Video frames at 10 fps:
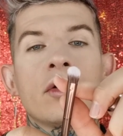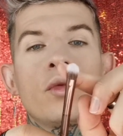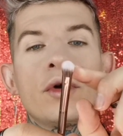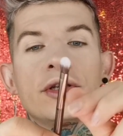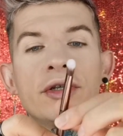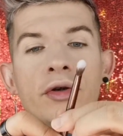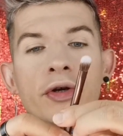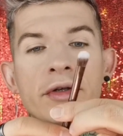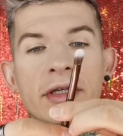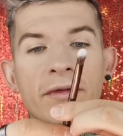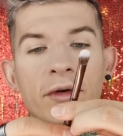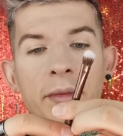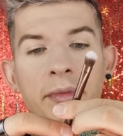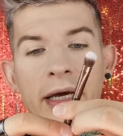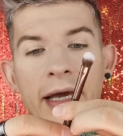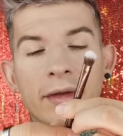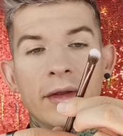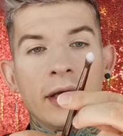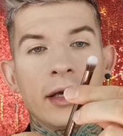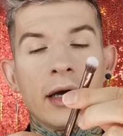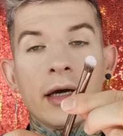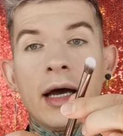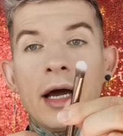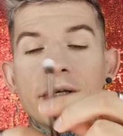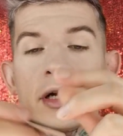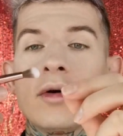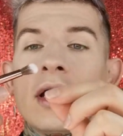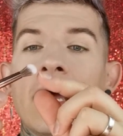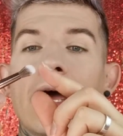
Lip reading: which you're using for applying the eyeshadow,